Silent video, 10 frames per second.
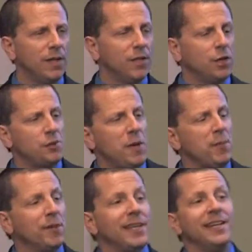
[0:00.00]
There's
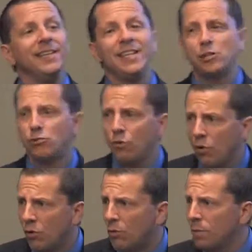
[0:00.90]
people in this
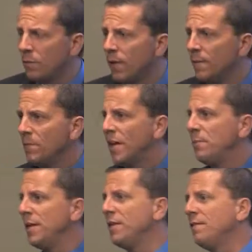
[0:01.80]
room that
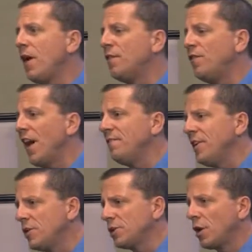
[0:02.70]
have been involved 5
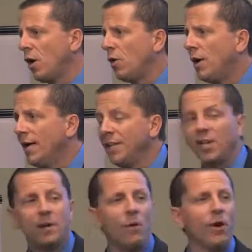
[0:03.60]
years ago
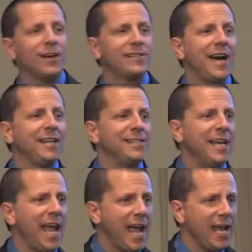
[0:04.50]
that are more excited
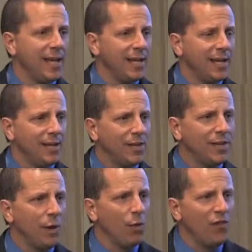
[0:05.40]
today than
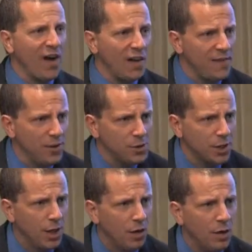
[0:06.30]
they were 5 years
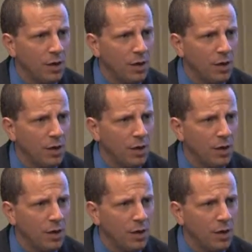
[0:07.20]
ago